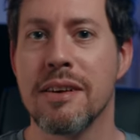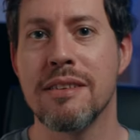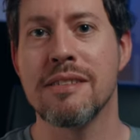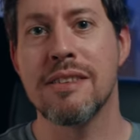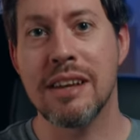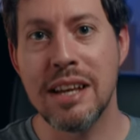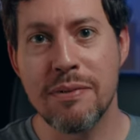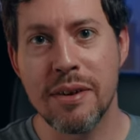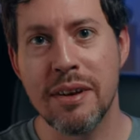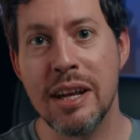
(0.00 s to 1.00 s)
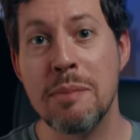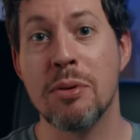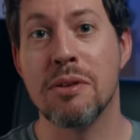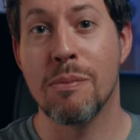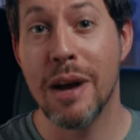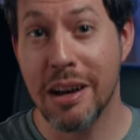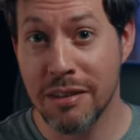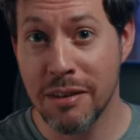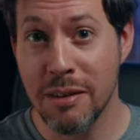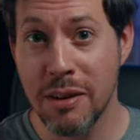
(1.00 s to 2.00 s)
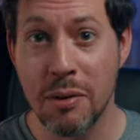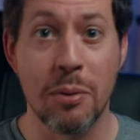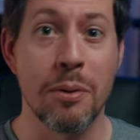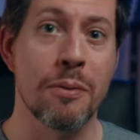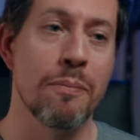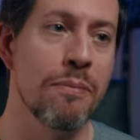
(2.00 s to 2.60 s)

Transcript: significantly more directional or